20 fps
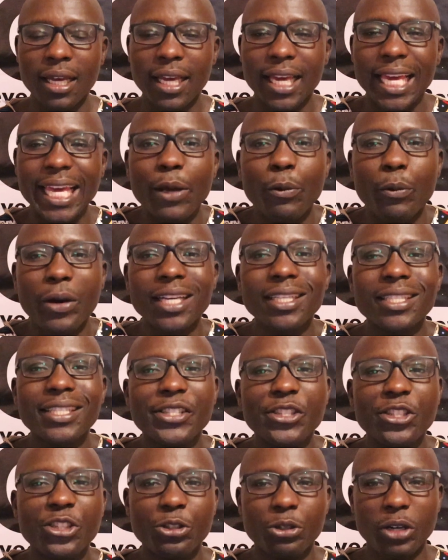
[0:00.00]
he went
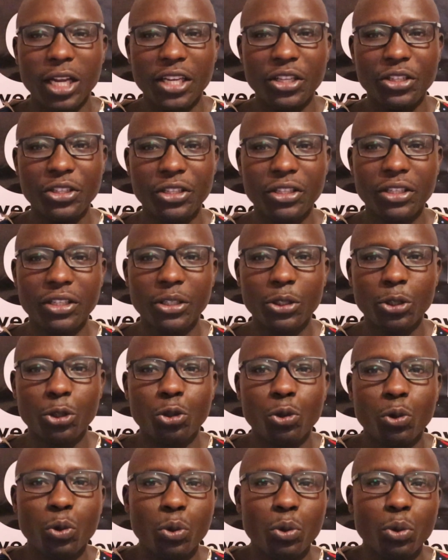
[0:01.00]
straight
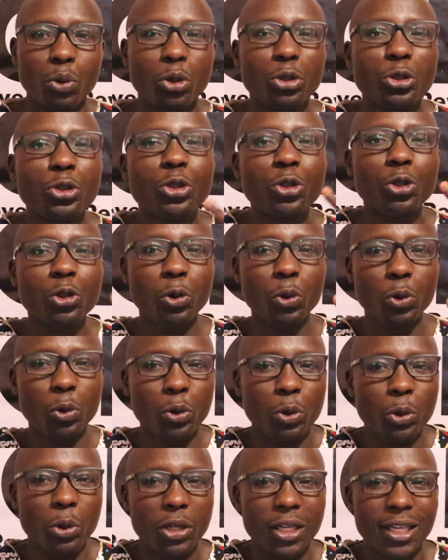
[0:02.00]
to
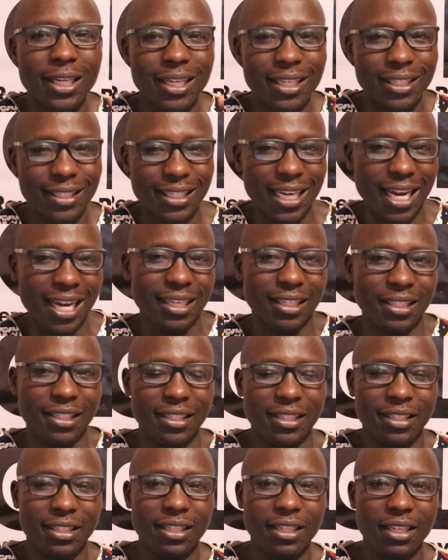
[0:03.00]
two
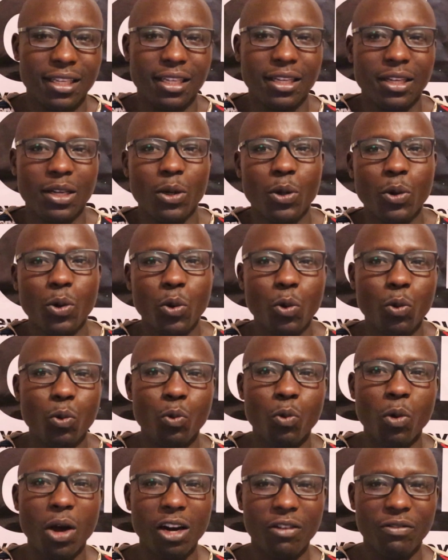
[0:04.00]
stands.
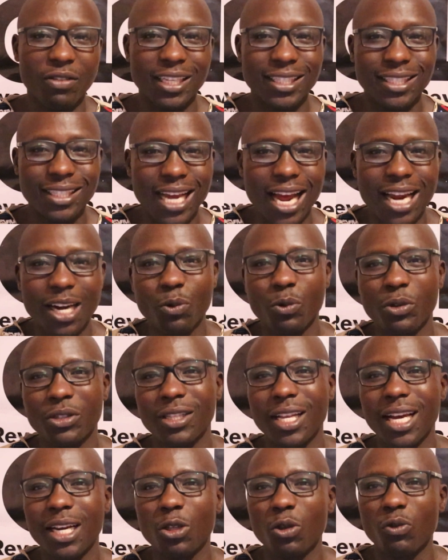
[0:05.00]
One of the stands was
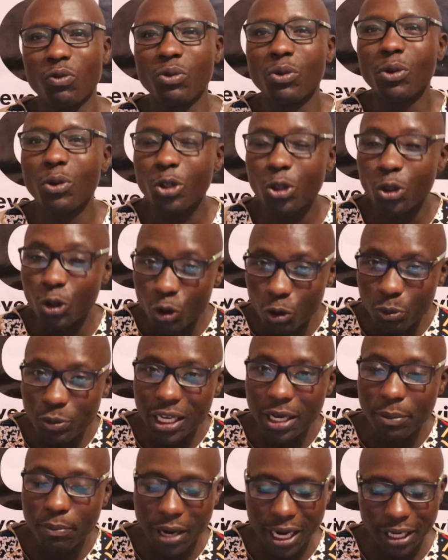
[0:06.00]
that of
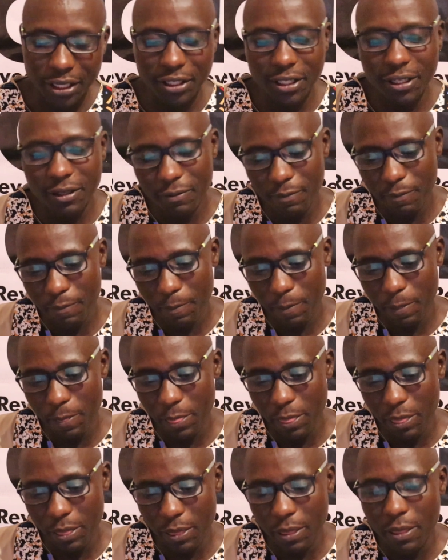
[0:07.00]
Jubilee Party
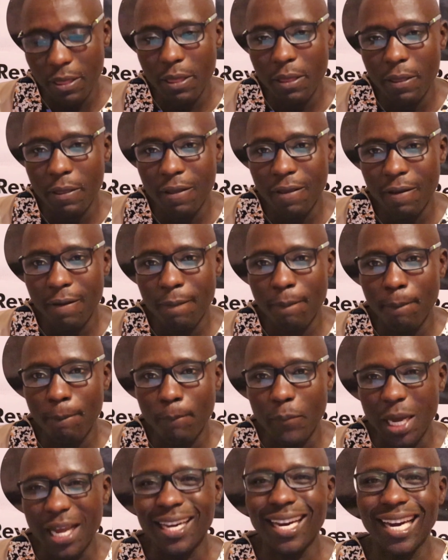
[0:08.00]

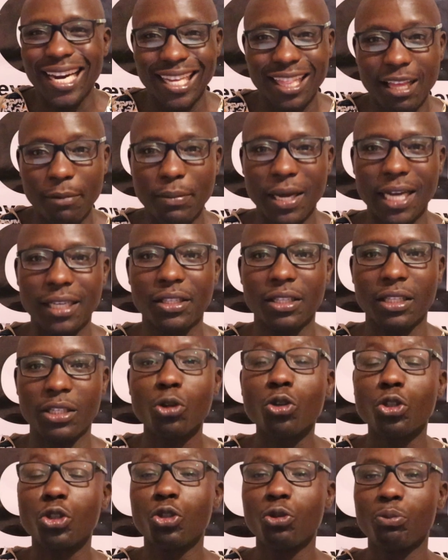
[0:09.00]
and another party.
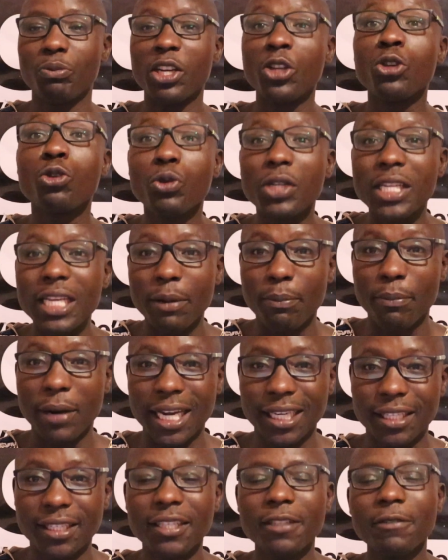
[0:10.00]
Not Jubilee, UDA
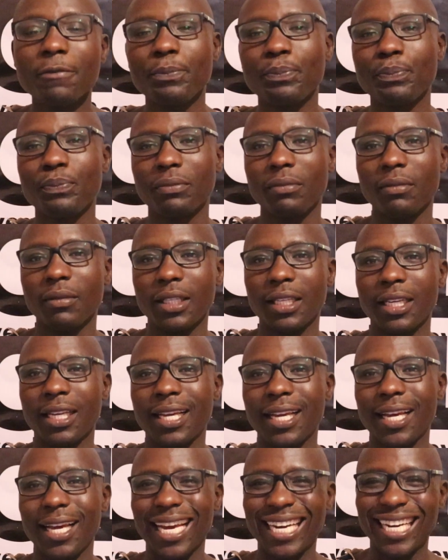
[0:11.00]
Party
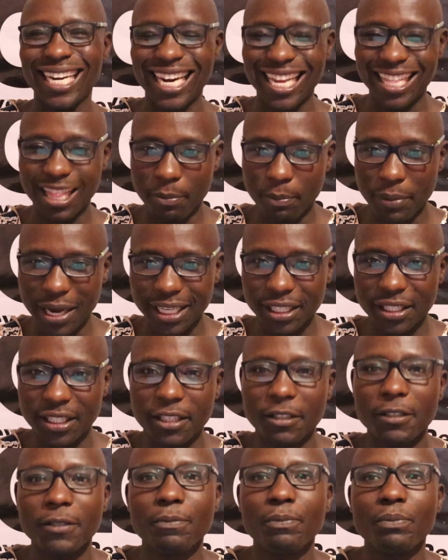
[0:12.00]
and another party.